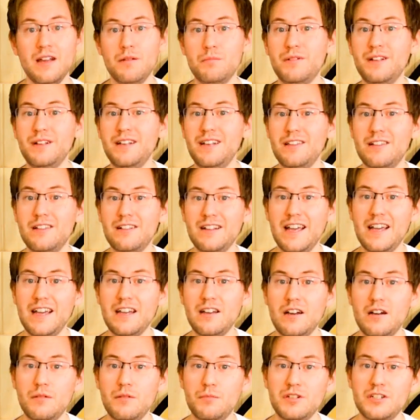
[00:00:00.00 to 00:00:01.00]
please
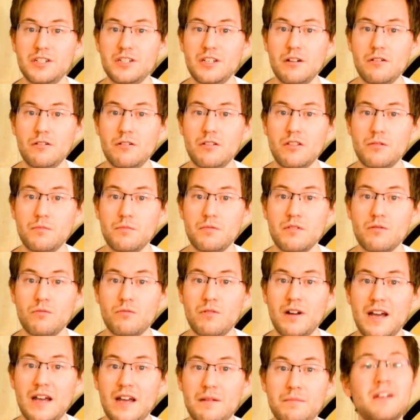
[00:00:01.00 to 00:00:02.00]
like, comment, share and
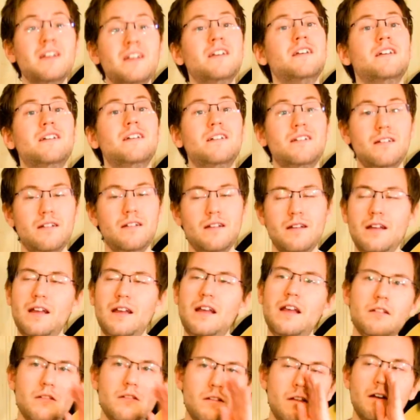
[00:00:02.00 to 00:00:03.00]
subscribe,
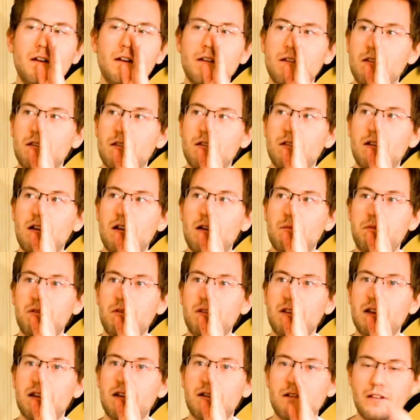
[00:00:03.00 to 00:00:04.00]
as long as it's not
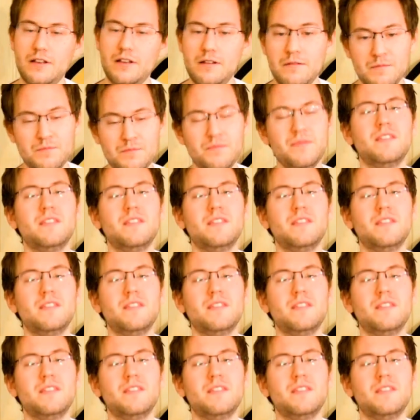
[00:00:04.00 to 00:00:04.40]
politically.